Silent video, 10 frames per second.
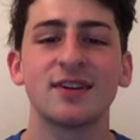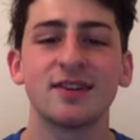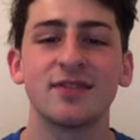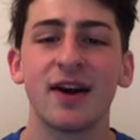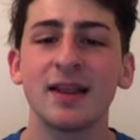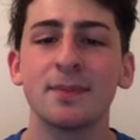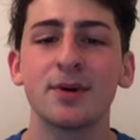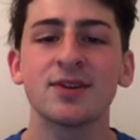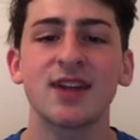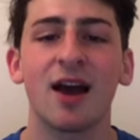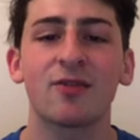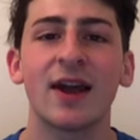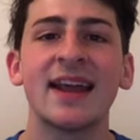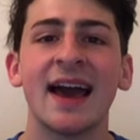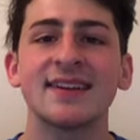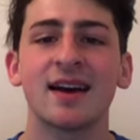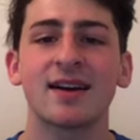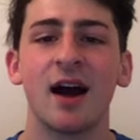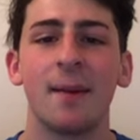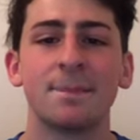
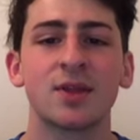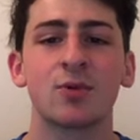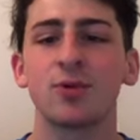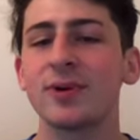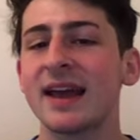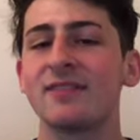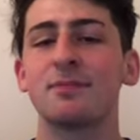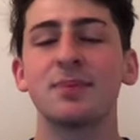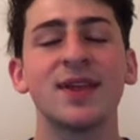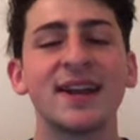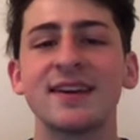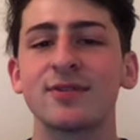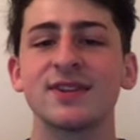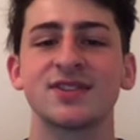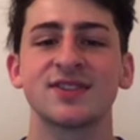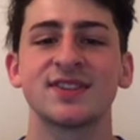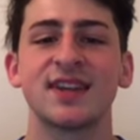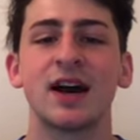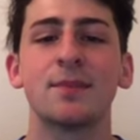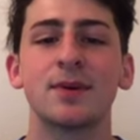developer.redhat.com where we have plenty of resources
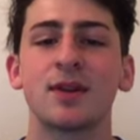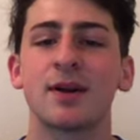to help you learn